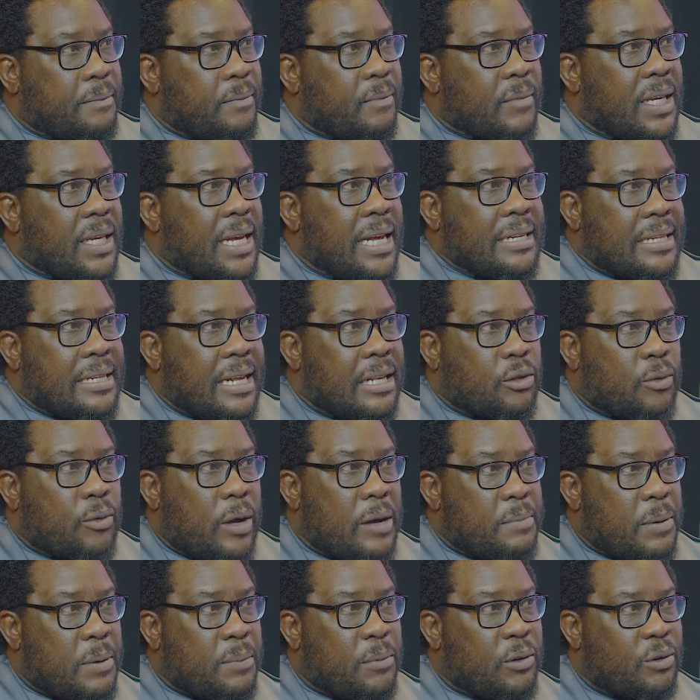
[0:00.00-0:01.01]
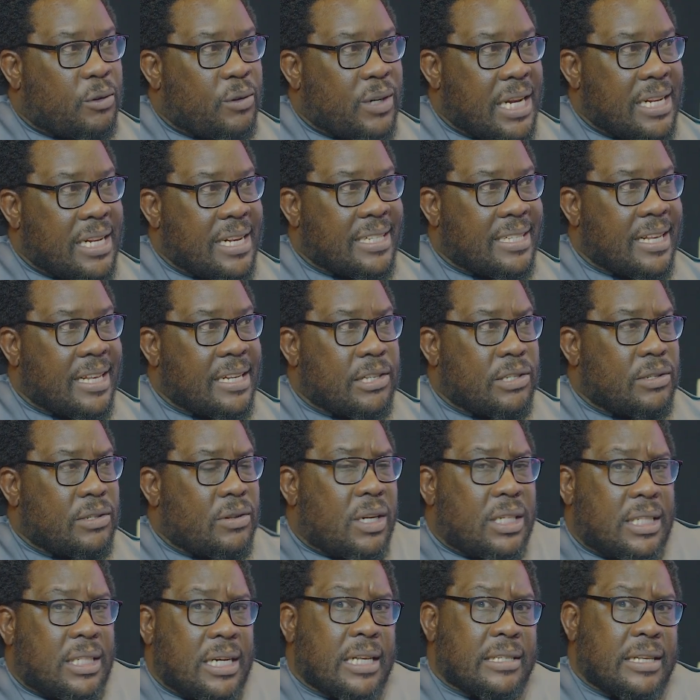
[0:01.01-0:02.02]
And that's what people should understand. It's
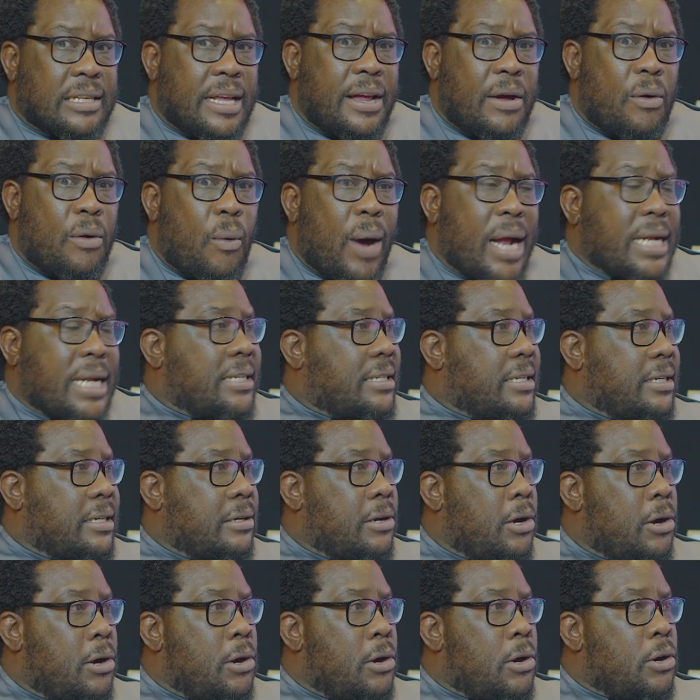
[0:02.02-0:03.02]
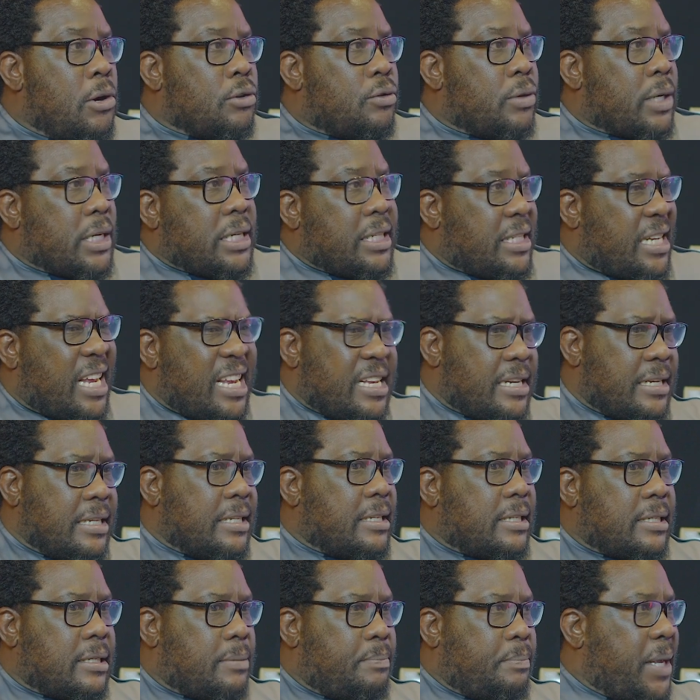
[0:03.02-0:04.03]
not just her wanting to retain
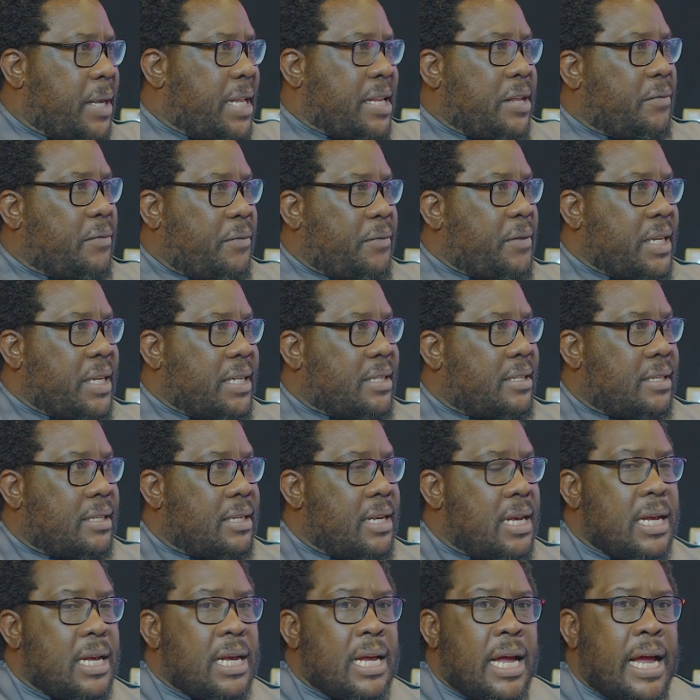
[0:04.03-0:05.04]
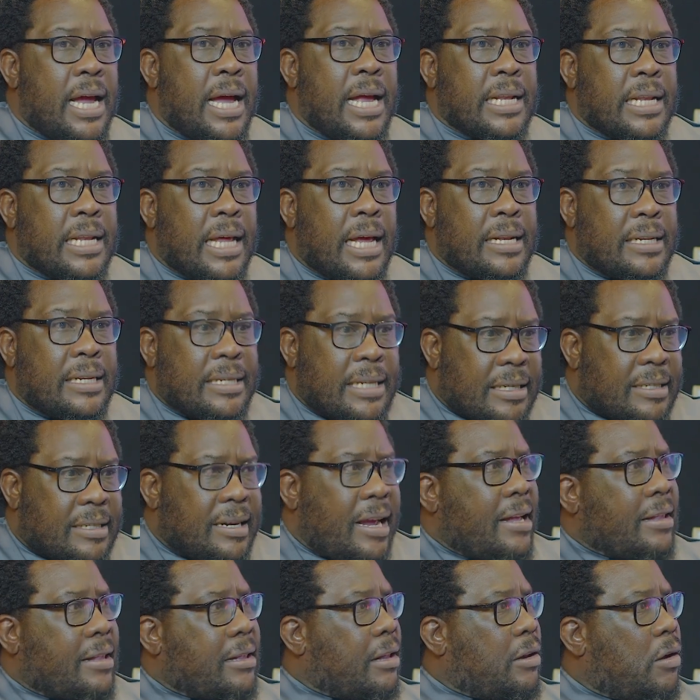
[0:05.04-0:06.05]
these benefits and the
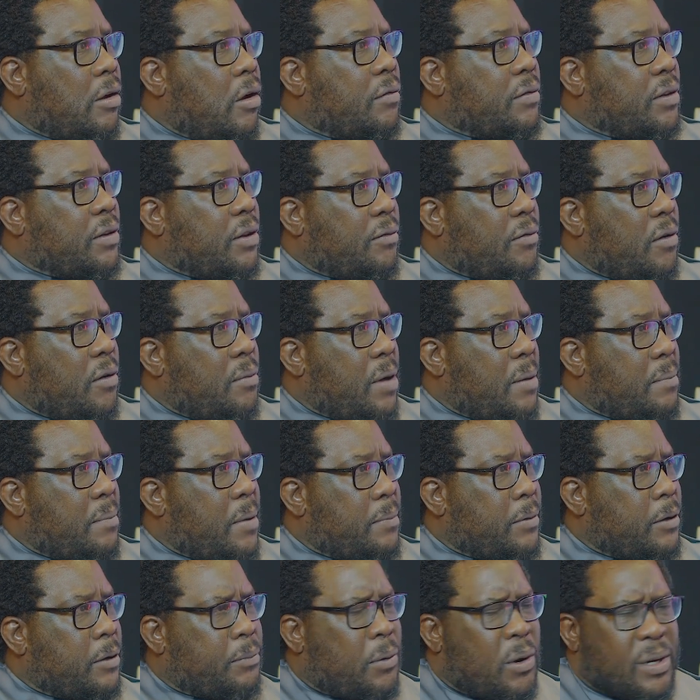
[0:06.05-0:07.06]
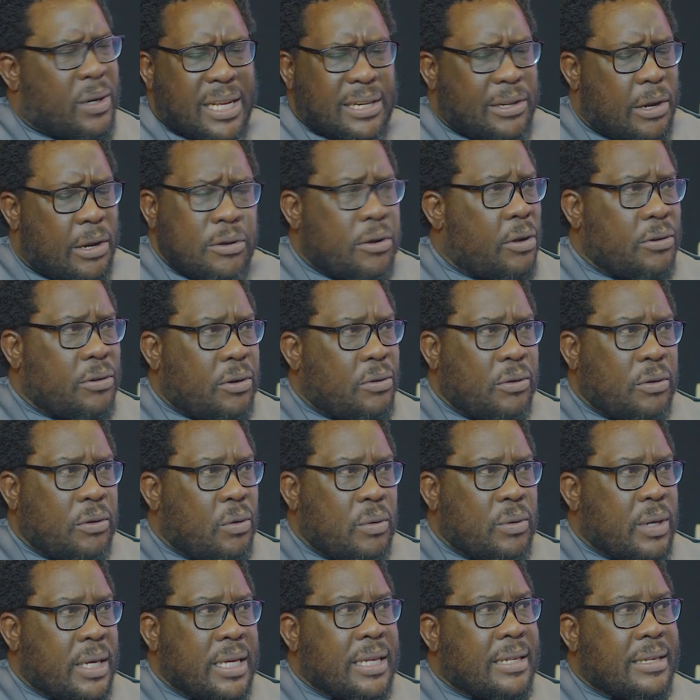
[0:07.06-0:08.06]
title of the former public protector. No.
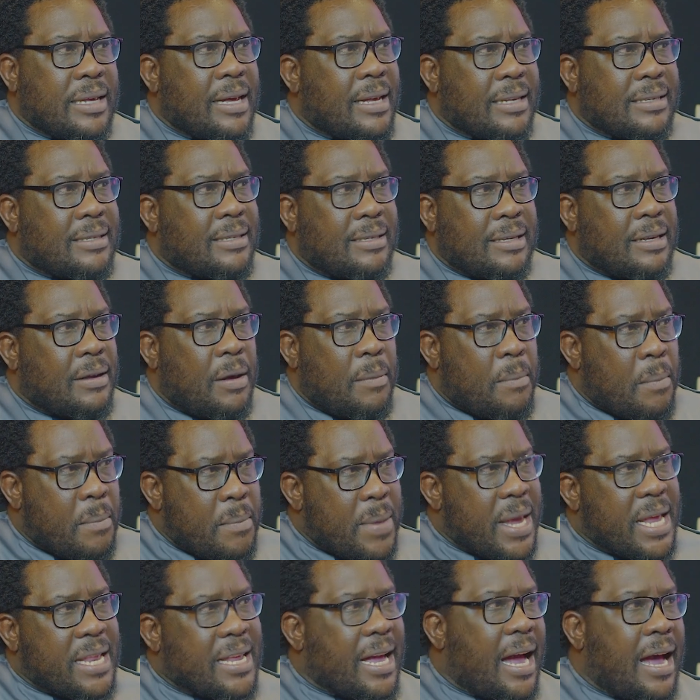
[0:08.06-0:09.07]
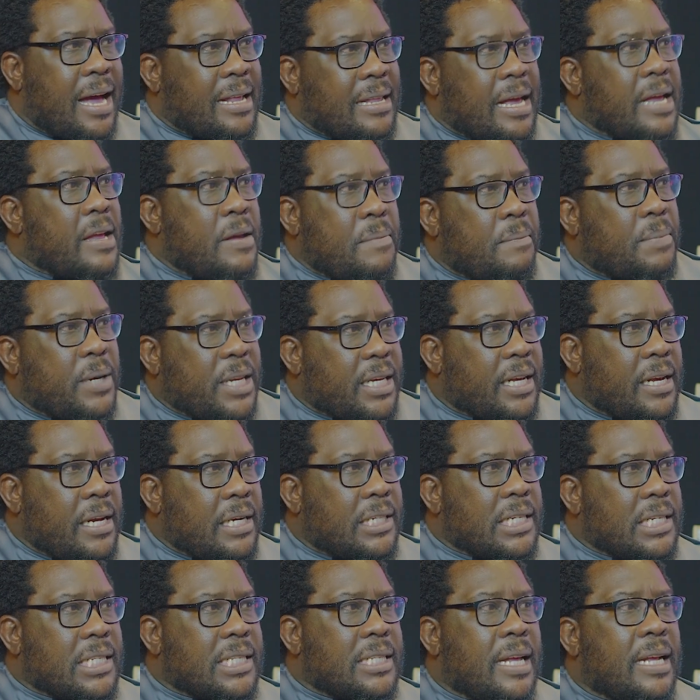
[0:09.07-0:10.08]
There's many other
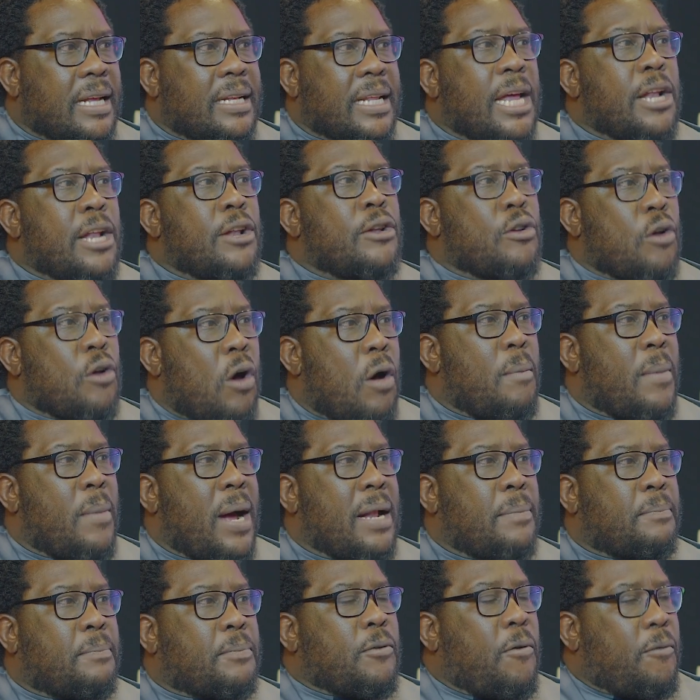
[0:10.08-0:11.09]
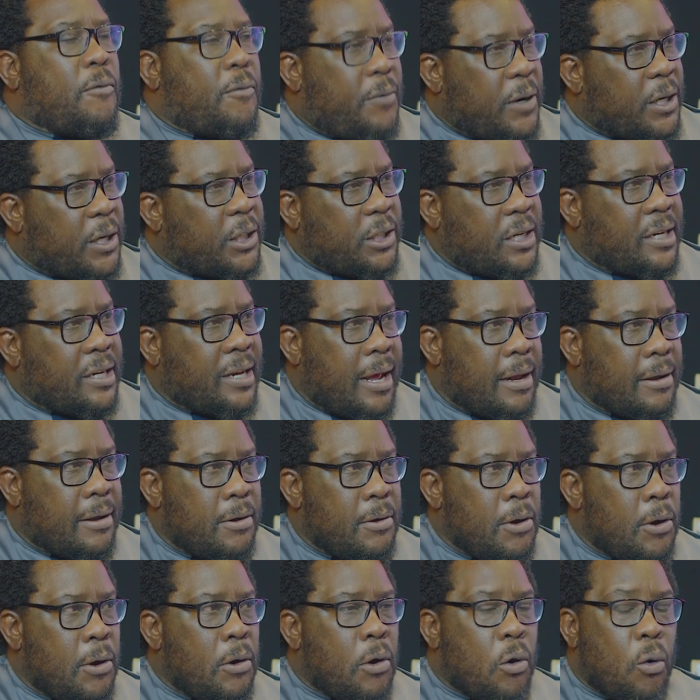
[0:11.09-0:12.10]
implications that a normal professional
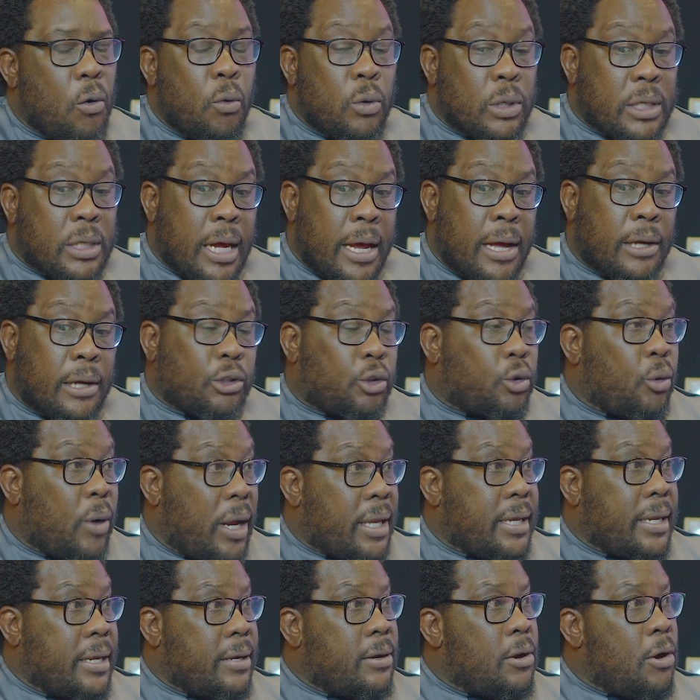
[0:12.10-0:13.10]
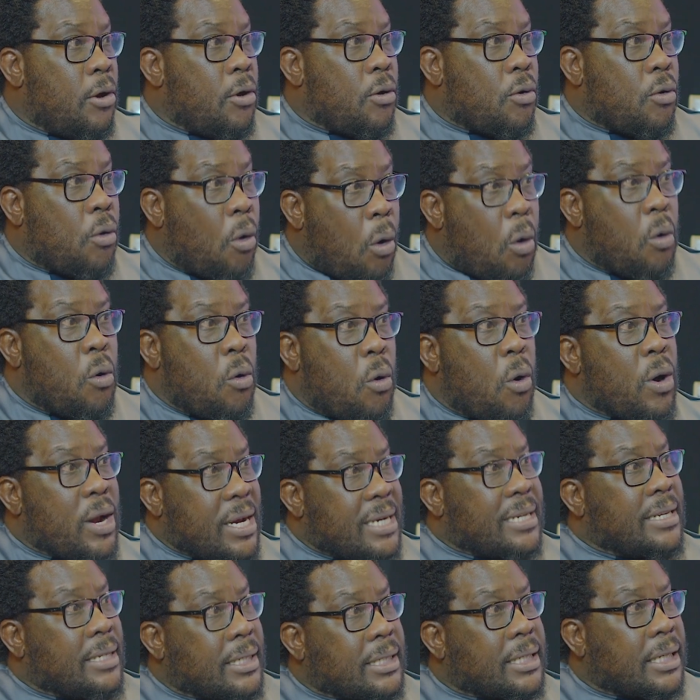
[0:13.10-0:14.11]
would actually go
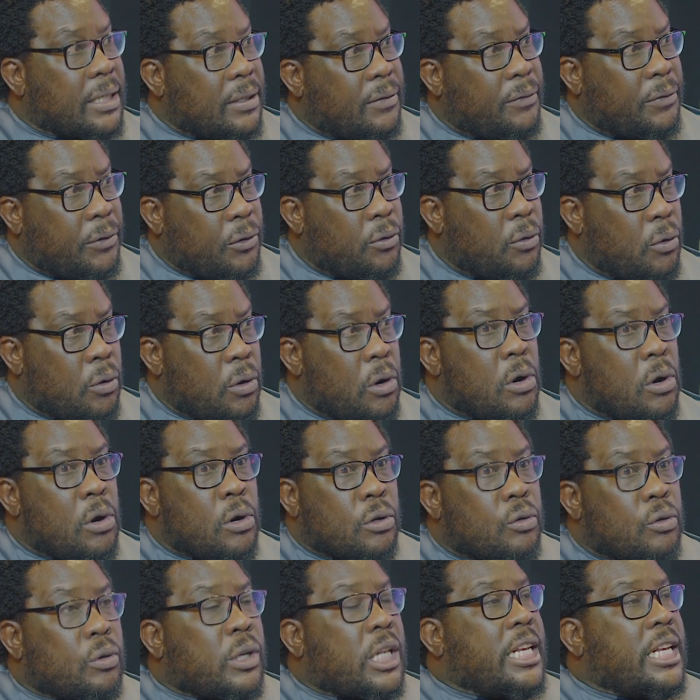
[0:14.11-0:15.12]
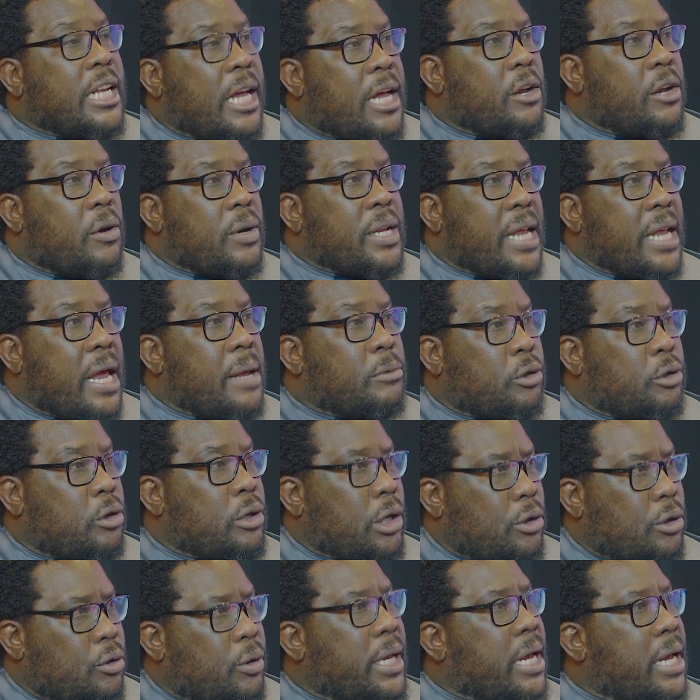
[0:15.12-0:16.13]
on this review to clear your name so
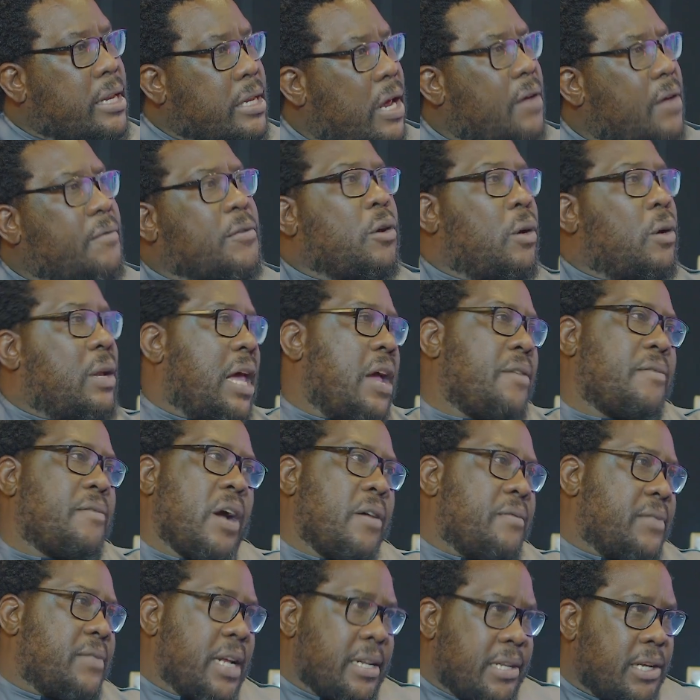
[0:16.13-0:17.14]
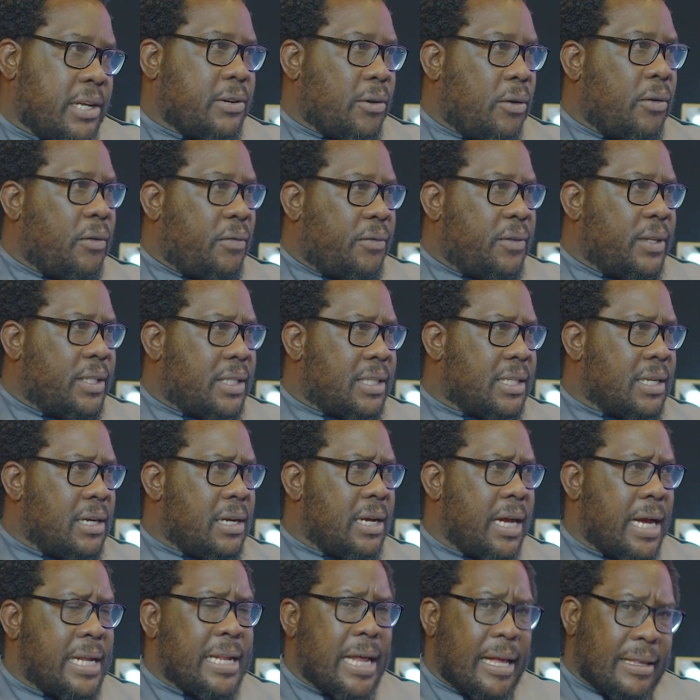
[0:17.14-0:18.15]
that you can have your life after that office.
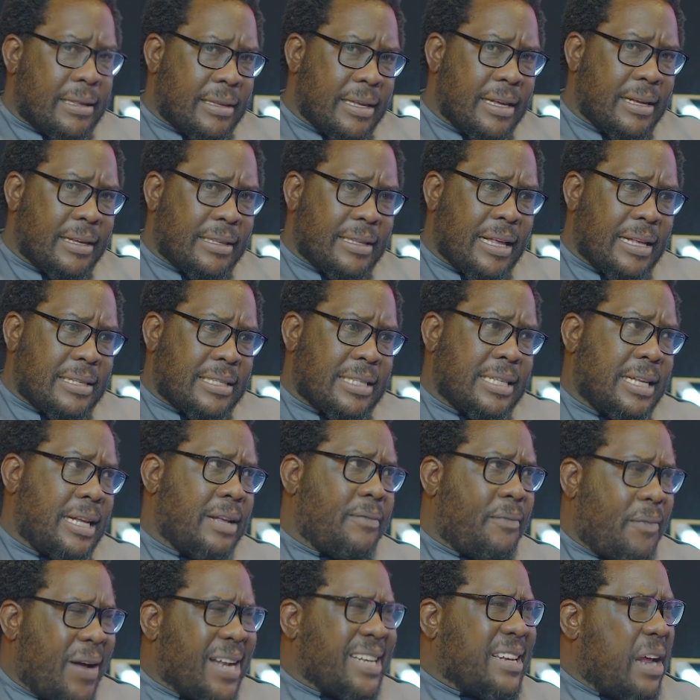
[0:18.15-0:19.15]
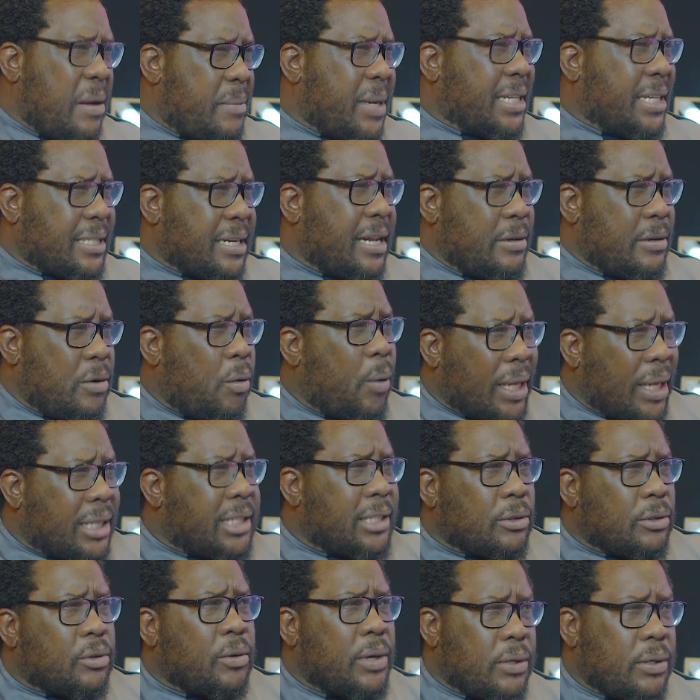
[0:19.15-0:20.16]
And I think that's fundamentally what
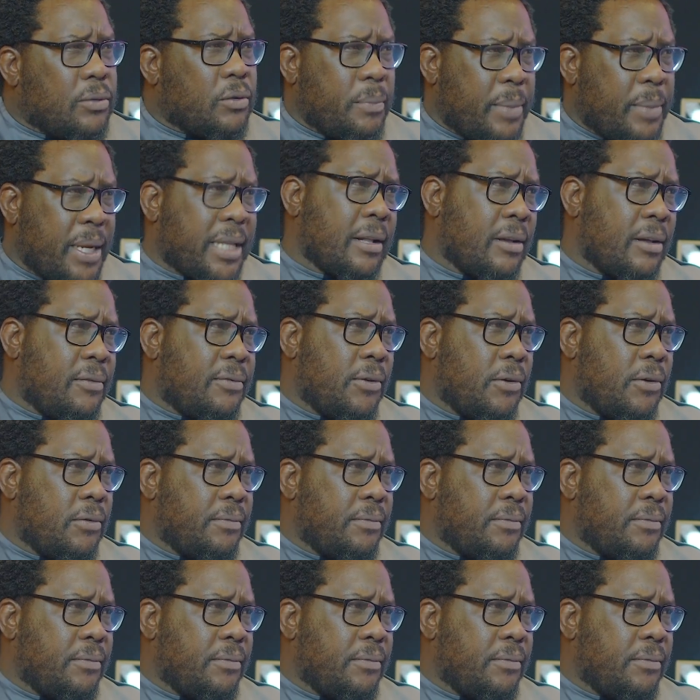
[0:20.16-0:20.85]
she's going to battle for.